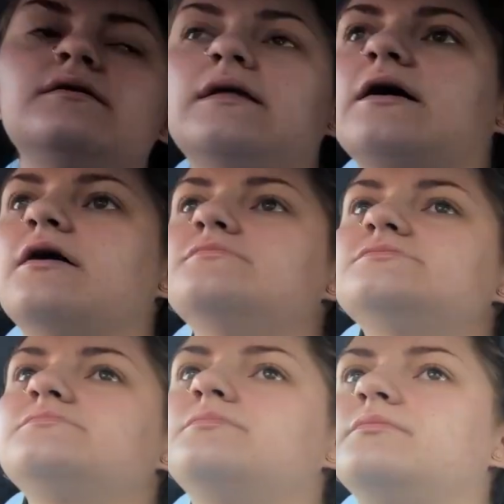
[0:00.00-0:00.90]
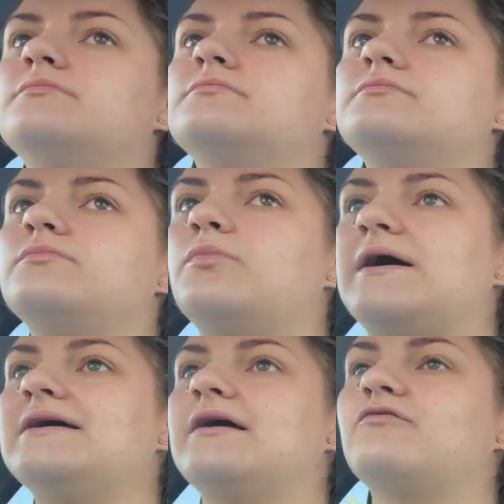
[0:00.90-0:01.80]
That guy was
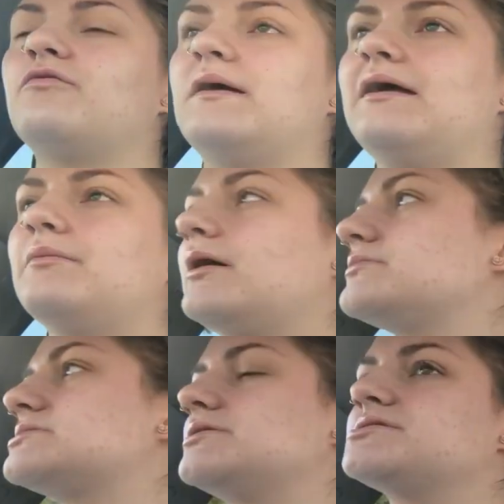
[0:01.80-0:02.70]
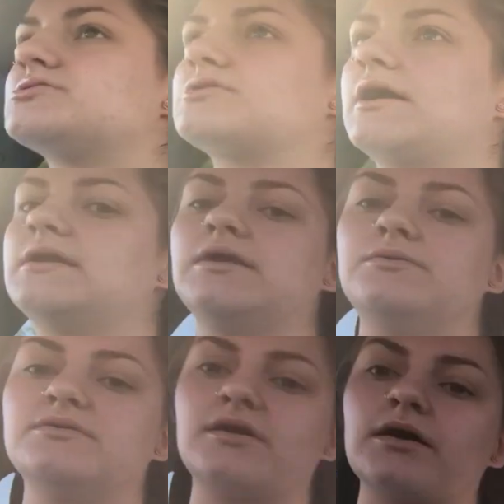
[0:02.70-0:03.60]
waiting for me, but I was going straight and he
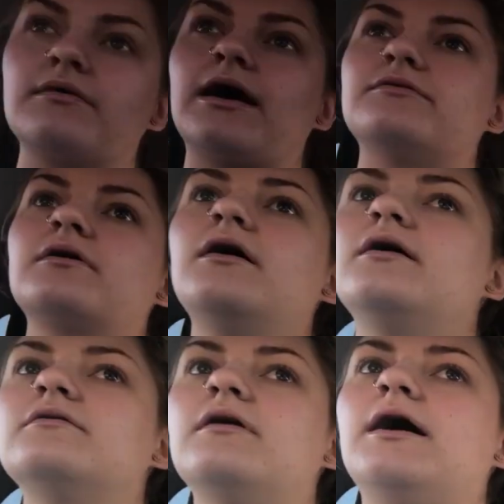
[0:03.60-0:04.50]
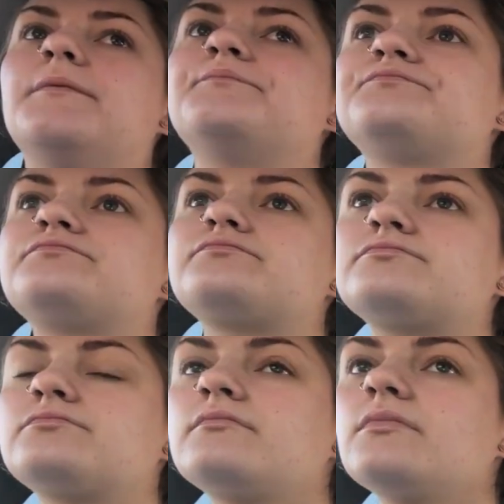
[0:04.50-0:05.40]
was going around. Right,
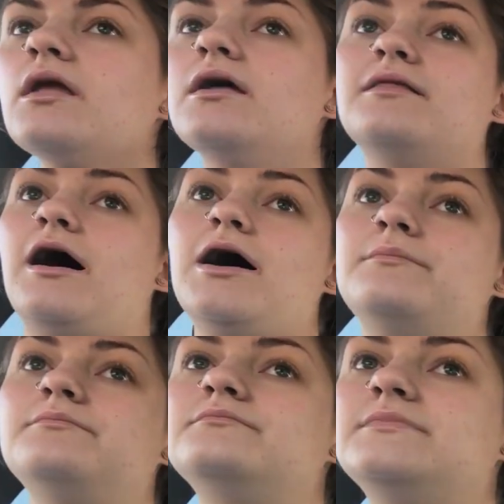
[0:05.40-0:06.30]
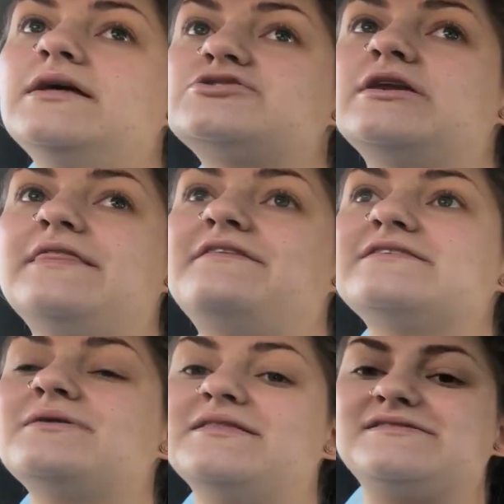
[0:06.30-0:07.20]
I'm literally the
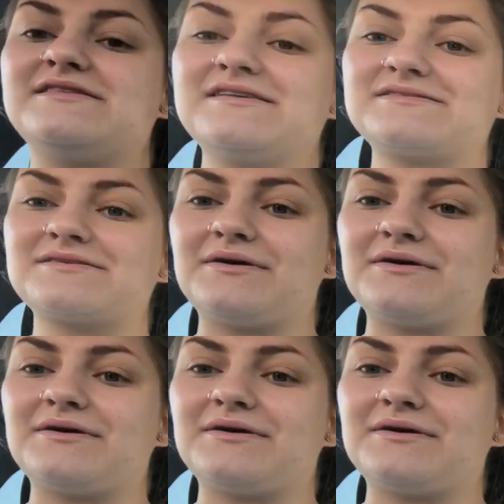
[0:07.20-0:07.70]
first one, so that's